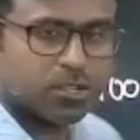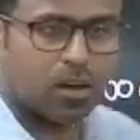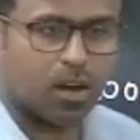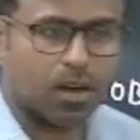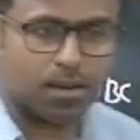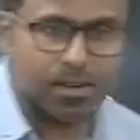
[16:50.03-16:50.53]

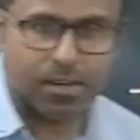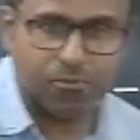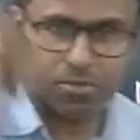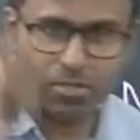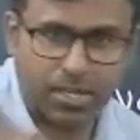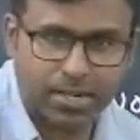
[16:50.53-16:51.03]
Or if
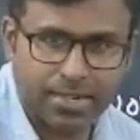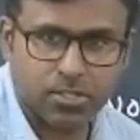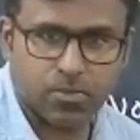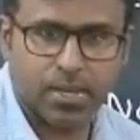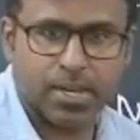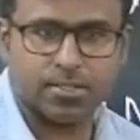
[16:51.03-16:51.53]
you see
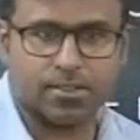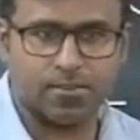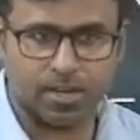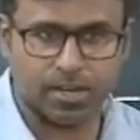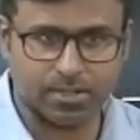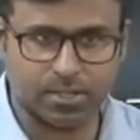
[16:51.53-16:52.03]
Indus Valley
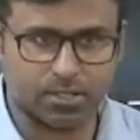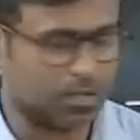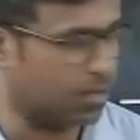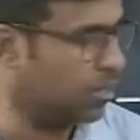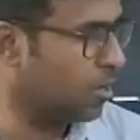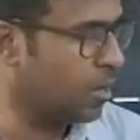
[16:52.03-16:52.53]

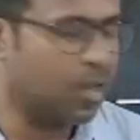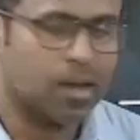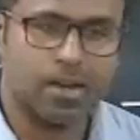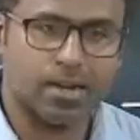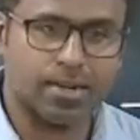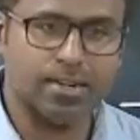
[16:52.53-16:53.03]
civilization,
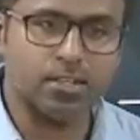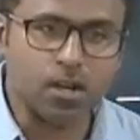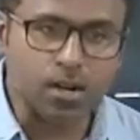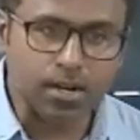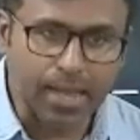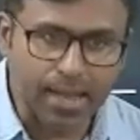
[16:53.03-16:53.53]
did
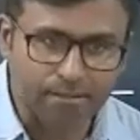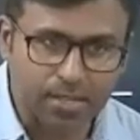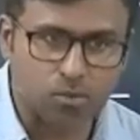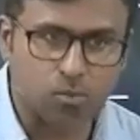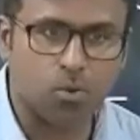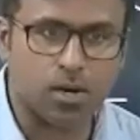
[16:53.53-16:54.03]
not have
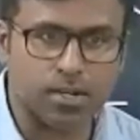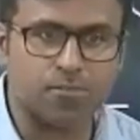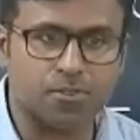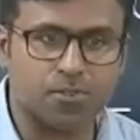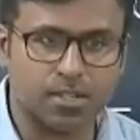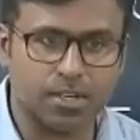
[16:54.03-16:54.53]
that water
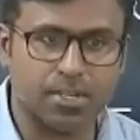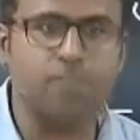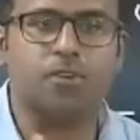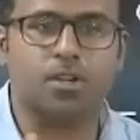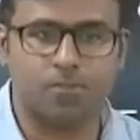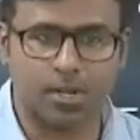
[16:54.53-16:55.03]
facility
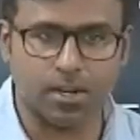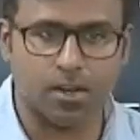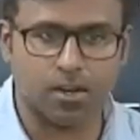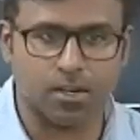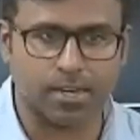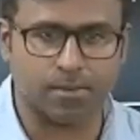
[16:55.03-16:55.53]
for a very
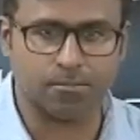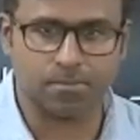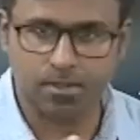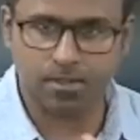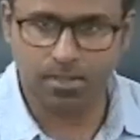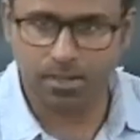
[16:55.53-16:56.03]
long time.
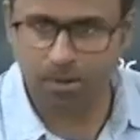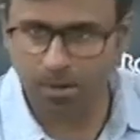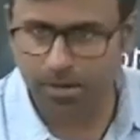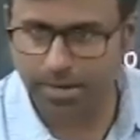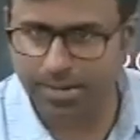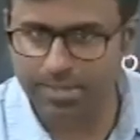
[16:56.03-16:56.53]

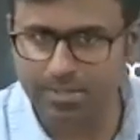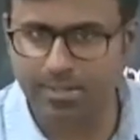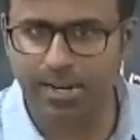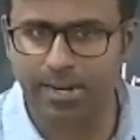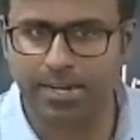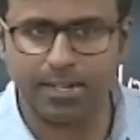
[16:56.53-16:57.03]
The Indus
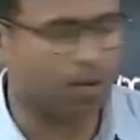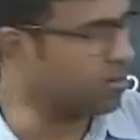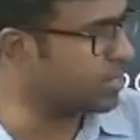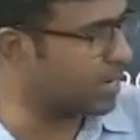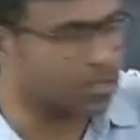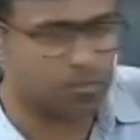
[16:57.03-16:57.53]
dried
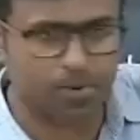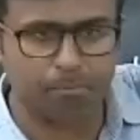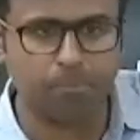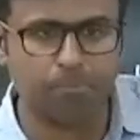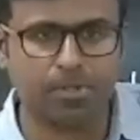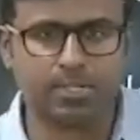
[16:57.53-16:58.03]
down. That is why
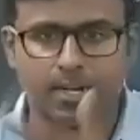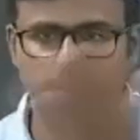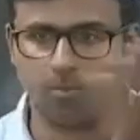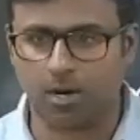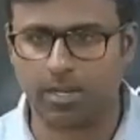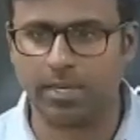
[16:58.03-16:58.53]
people started
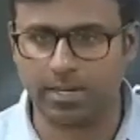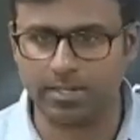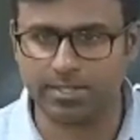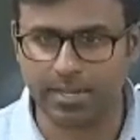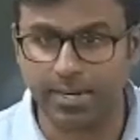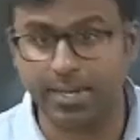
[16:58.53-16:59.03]
walking
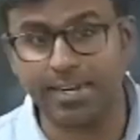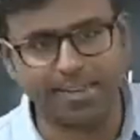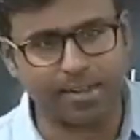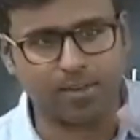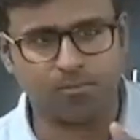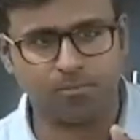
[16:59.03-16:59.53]
inside
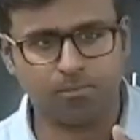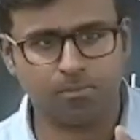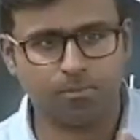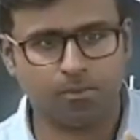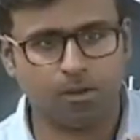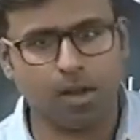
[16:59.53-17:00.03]
India
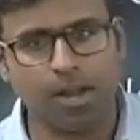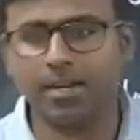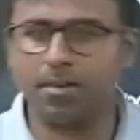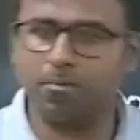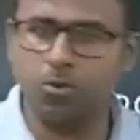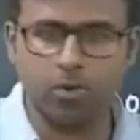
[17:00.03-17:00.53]

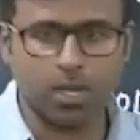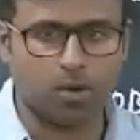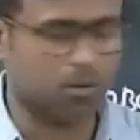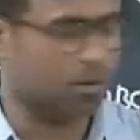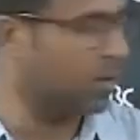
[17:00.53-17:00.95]
and moving out.